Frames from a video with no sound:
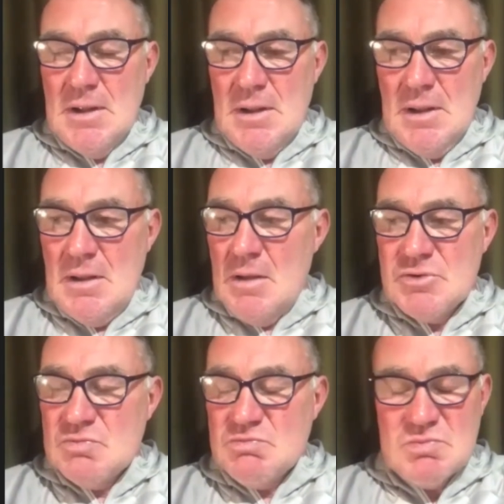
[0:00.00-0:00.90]
I
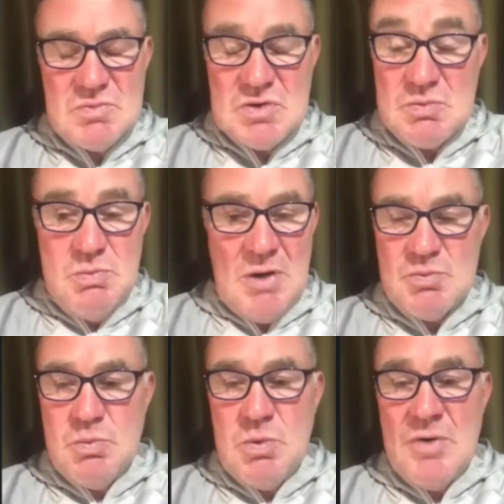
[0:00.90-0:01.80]
was
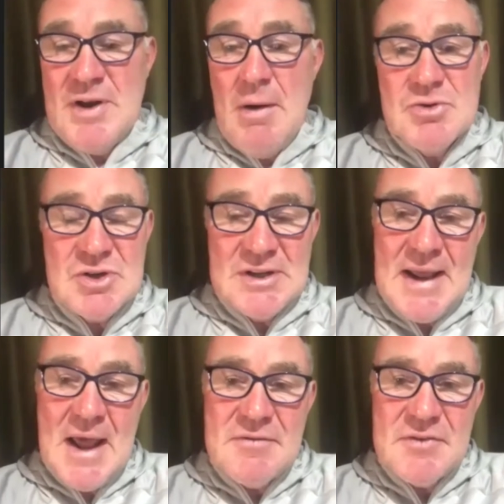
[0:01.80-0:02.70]
wondering how I was going to
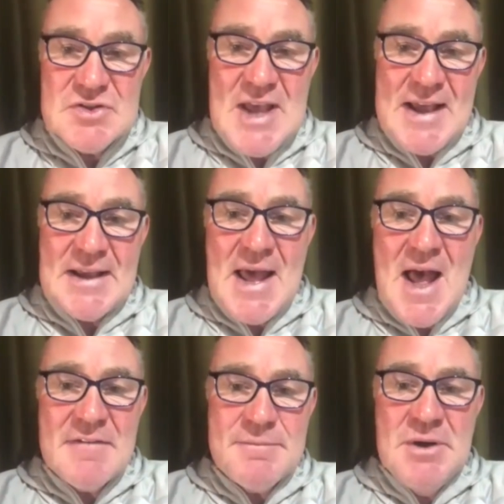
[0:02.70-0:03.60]
get out for the second
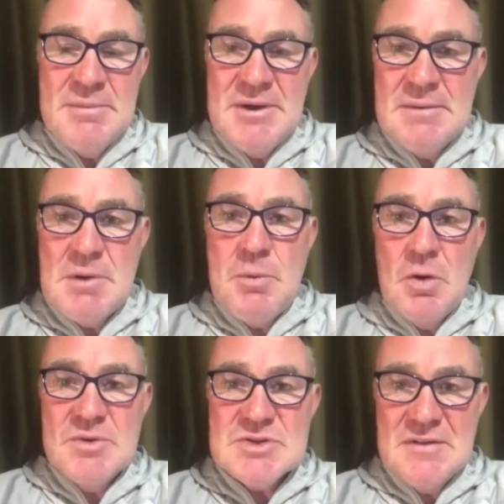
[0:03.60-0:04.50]
half, but I mean, I
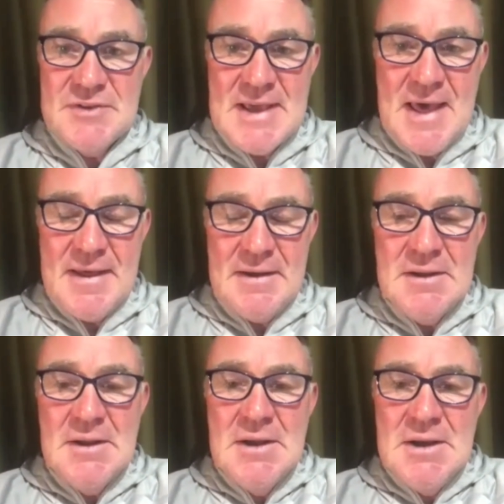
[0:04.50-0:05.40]
pulled myself together.
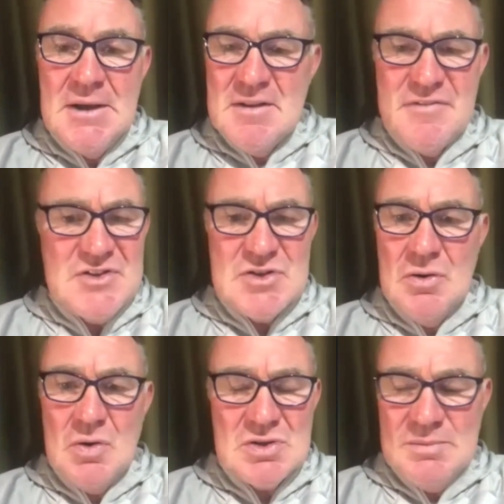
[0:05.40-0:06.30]
The physio
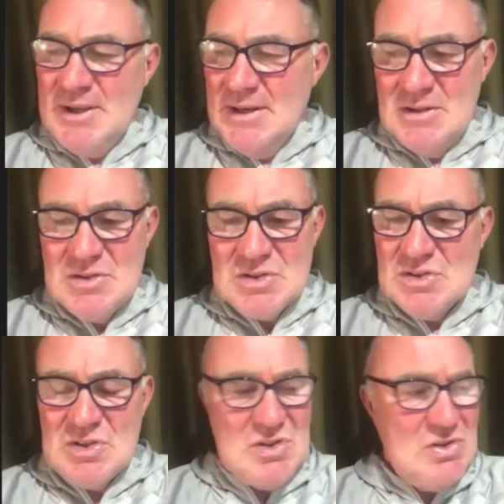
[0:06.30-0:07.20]
looked at me and he
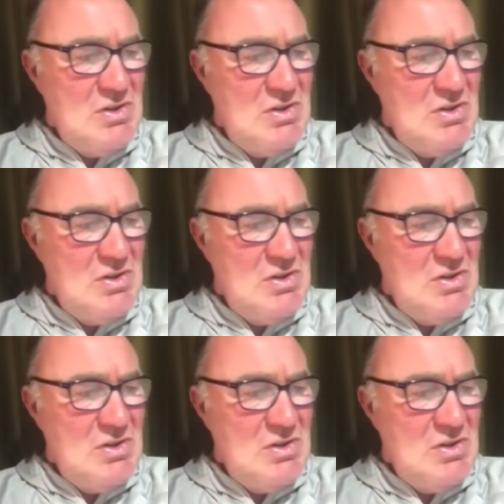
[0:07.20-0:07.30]
just said,